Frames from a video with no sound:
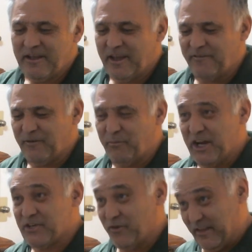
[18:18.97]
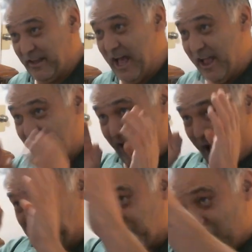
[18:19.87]
If it breaks for the guy
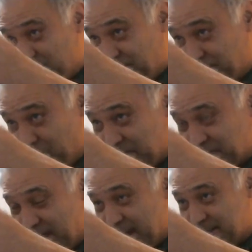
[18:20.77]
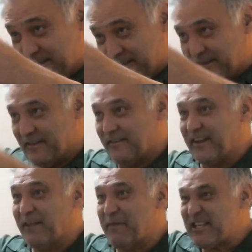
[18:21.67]
observing it from outside, then
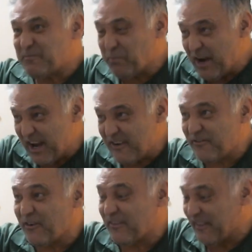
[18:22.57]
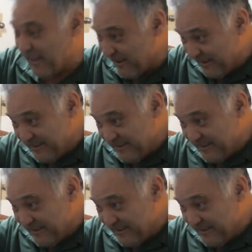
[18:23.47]
it must break for the